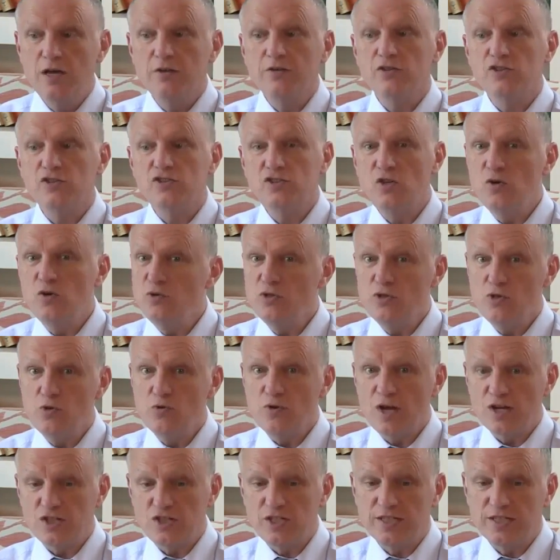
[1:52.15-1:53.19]
the sooner
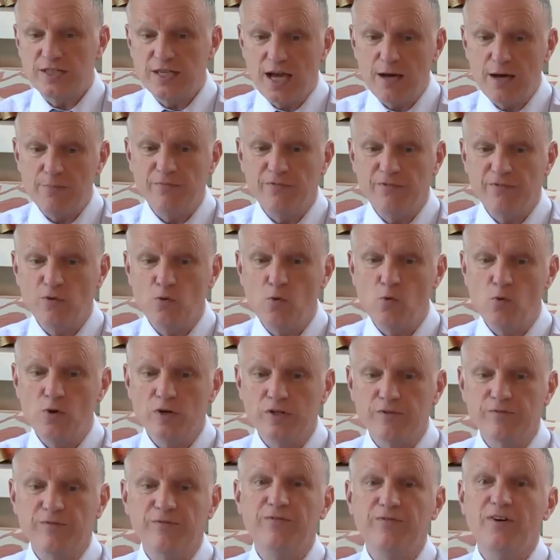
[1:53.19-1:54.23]
you actually come
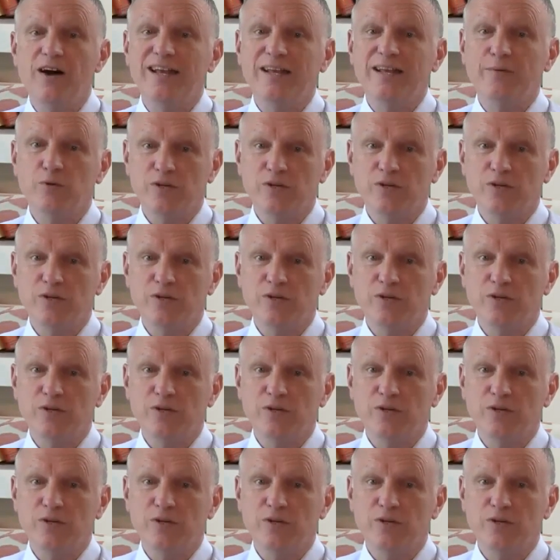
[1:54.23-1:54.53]
forward and find